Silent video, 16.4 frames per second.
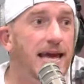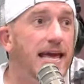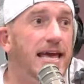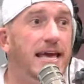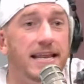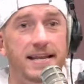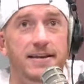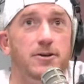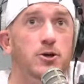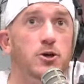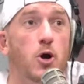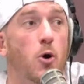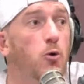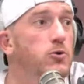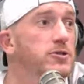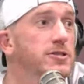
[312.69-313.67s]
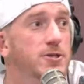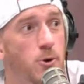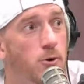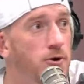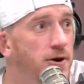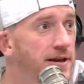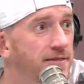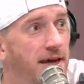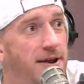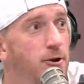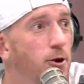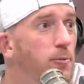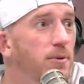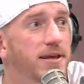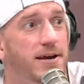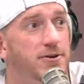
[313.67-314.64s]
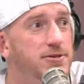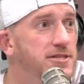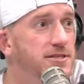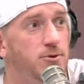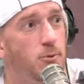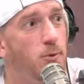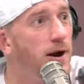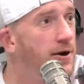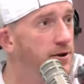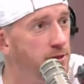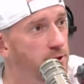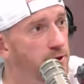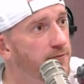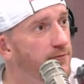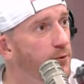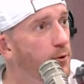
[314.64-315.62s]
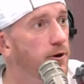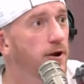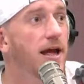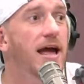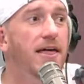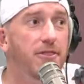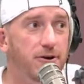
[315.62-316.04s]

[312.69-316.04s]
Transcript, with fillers: hidden goal scoring that nobody else is aware to look for.